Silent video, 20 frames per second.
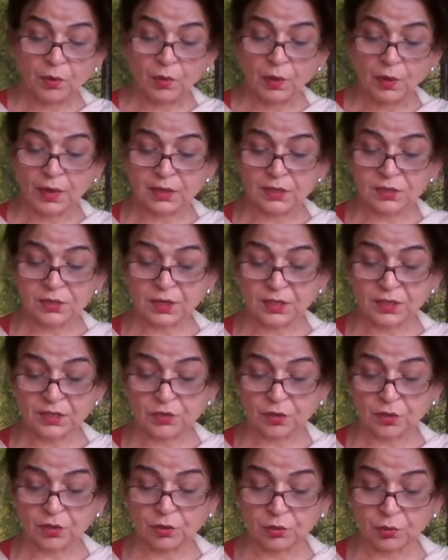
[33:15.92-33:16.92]
and
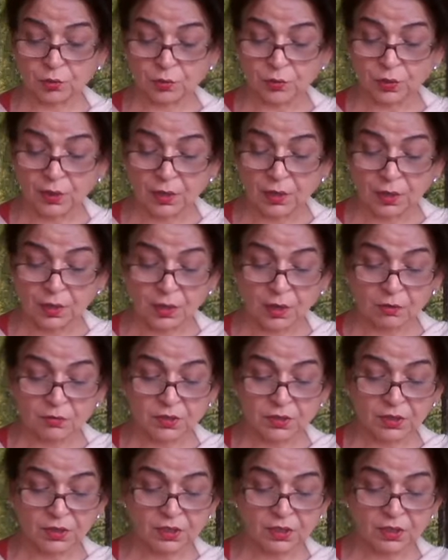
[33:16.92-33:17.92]
sets on Dron. Now
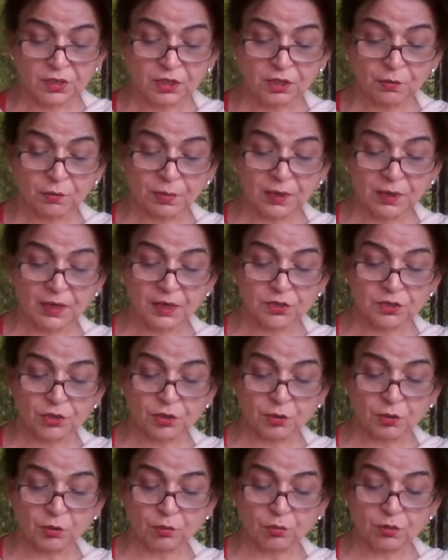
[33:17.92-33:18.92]
Satyajit breaks
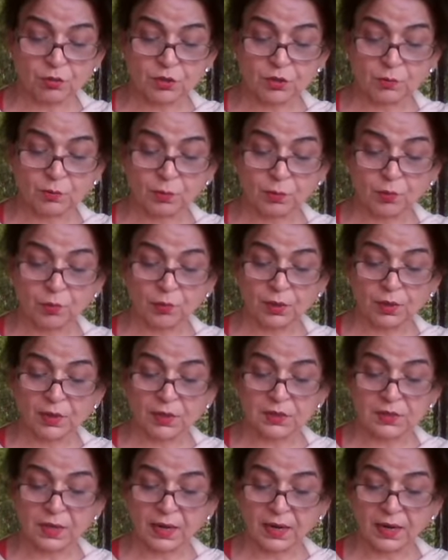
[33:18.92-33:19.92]
Dron's bow in
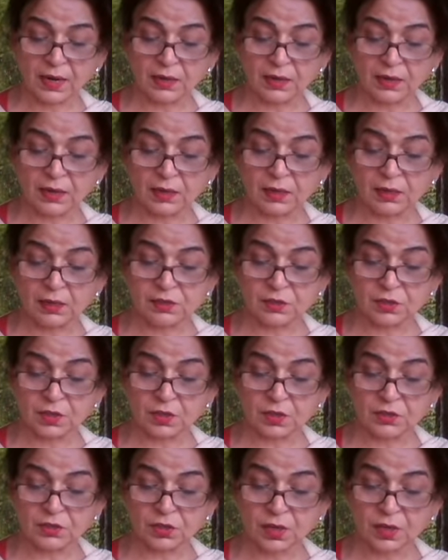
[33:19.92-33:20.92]
his hand and fills
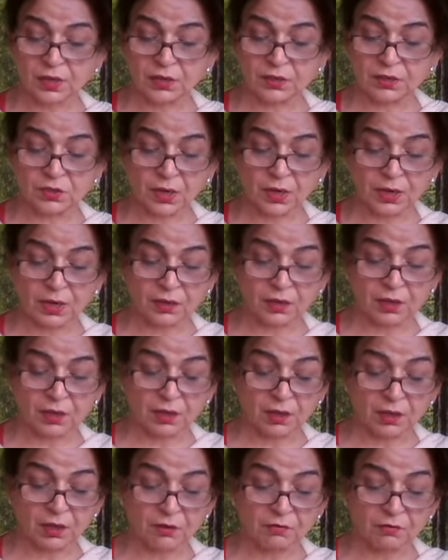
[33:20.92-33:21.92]
the Acharya's
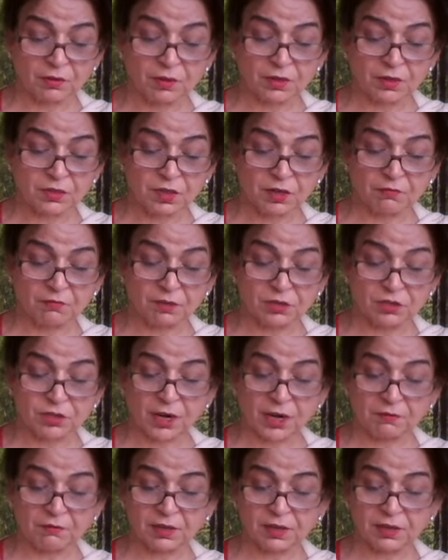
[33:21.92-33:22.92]
Sarthi with a silver
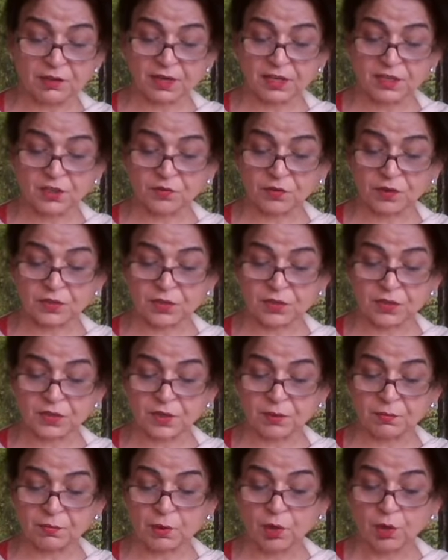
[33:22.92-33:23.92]
shaft that
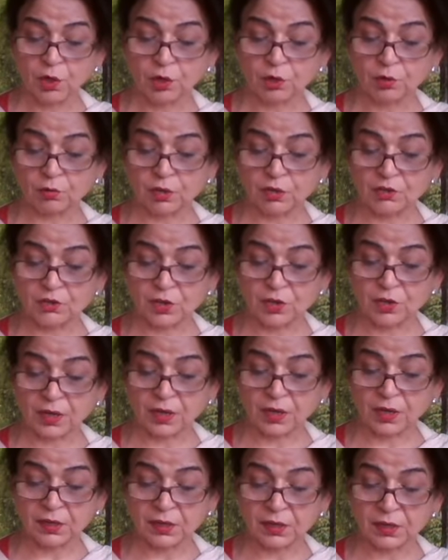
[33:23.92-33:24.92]
transfixes him to the
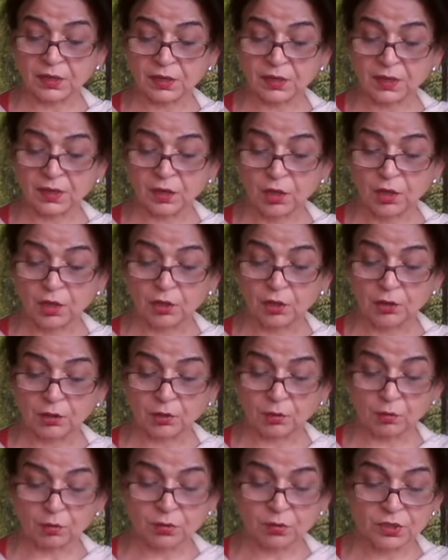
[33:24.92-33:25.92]
chariot head.
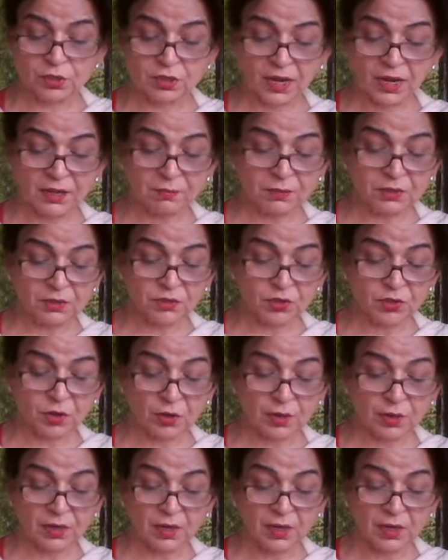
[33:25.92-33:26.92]
Dron's time is short.